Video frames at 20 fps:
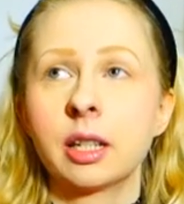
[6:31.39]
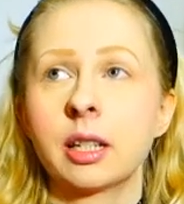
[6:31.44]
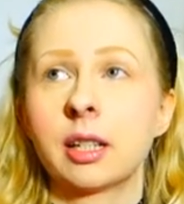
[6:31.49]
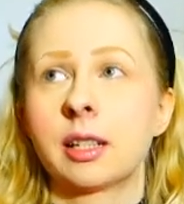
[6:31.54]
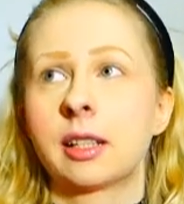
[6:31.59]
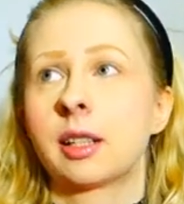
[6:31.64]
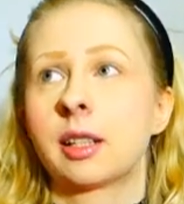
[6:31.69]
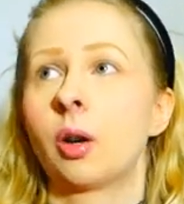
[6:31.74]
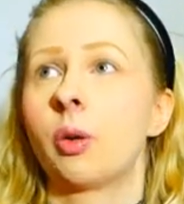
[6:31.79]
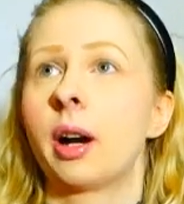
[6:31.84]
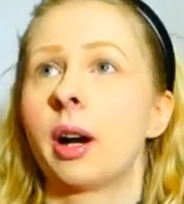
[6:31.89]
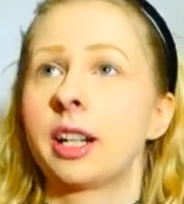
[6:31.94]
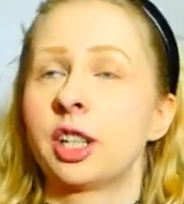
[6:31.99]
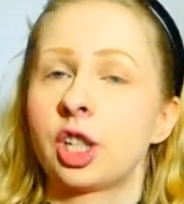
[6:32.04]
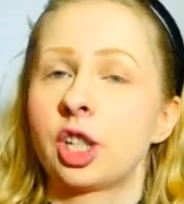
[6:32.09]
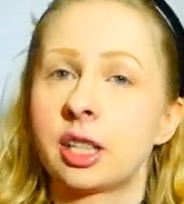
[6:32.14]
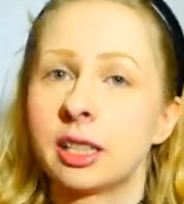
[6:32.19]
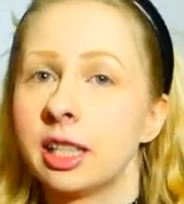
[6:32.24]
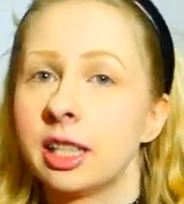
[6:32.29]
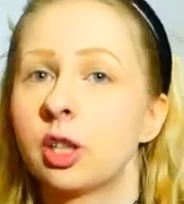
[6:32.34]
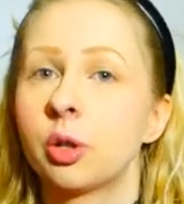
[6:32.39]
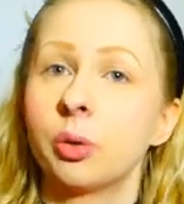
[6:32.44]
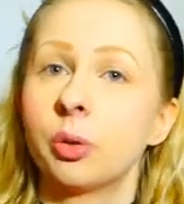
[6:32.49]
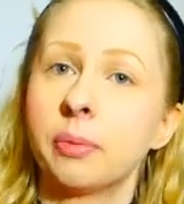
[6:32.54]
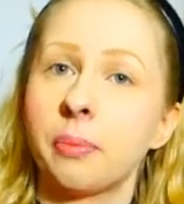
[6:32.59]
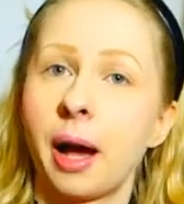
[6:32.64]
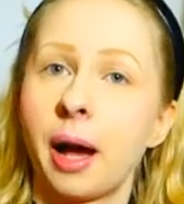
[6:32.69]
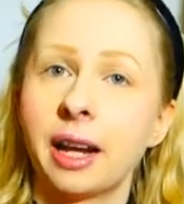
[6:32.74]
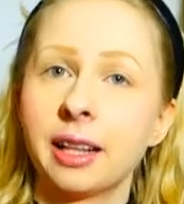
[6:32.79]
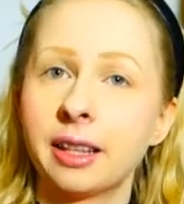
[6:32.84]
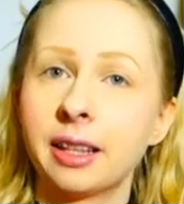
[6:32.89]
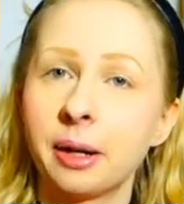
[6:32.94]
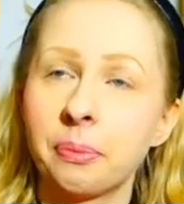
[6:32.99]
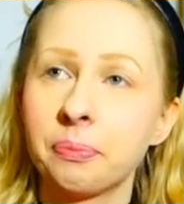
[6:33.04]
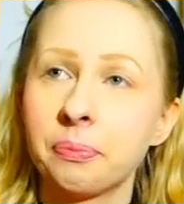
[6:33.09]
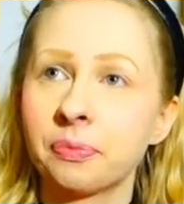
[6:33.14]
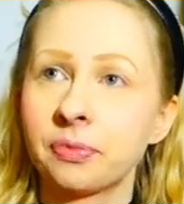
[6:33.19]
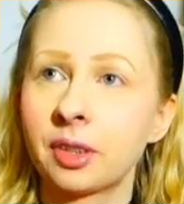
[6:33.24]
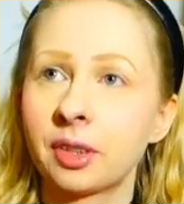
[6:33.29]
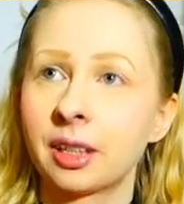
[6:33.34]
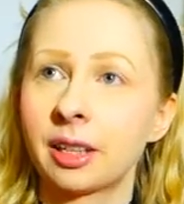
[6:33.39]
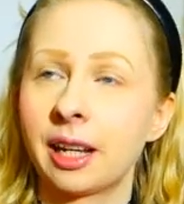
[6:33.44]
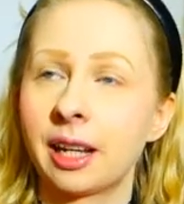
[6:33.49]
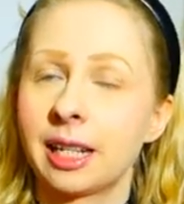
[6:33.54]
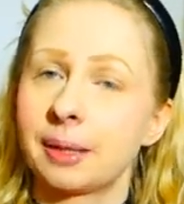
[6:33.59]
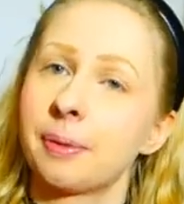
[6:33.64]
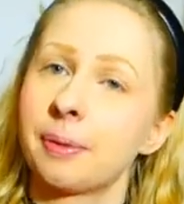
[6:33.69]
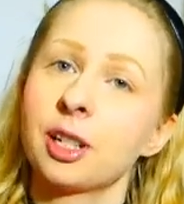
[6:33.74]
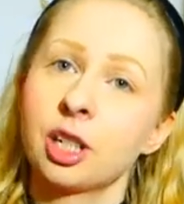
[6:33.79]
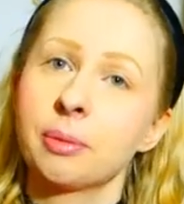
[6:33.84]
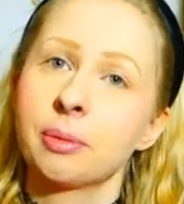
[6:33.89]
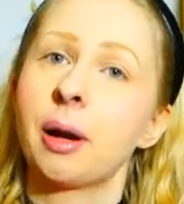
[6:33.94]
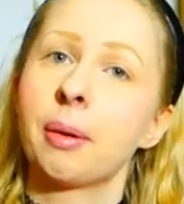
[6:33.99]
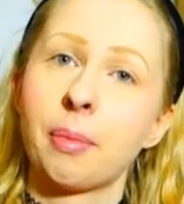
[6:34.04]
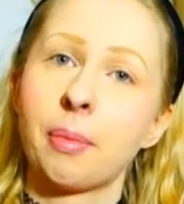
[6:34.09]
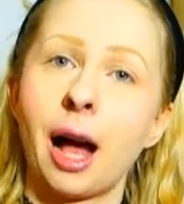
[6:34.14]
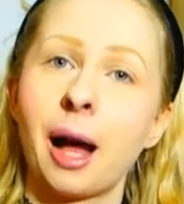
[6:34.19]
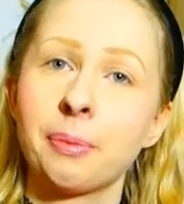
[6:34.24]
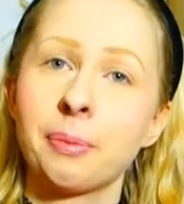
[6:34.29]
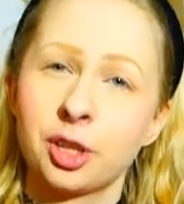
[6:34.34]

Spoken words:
So I just need to remind them, especially my mom.